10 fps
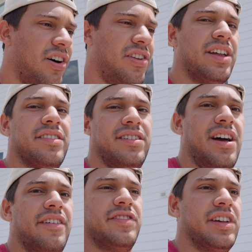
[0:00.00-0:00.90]
all that's
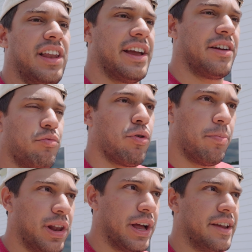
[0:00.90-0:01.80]
left to like
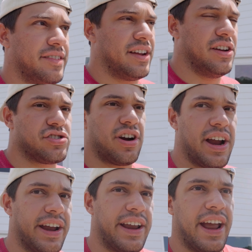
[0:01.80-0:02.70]
replace and
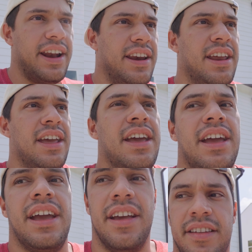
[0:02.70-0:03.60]
try again
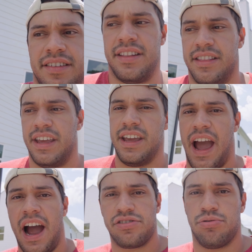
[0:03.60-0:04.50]
is the
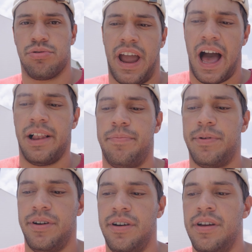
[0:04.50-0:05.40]
actual
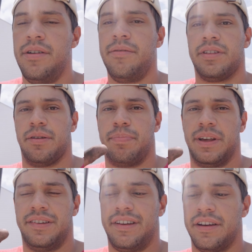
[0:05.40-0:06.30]
caliper. The
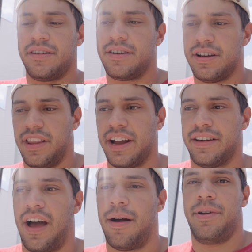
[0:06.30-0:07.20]
piston could like
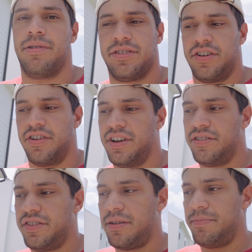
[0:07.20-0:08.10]
not be returning
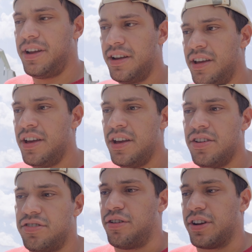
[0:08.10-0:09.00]
or something,
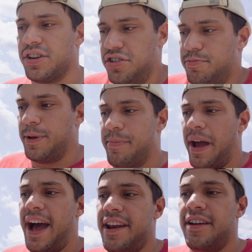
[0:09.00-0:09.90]
so it could just be
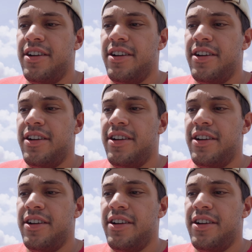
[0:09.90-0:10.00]
bad,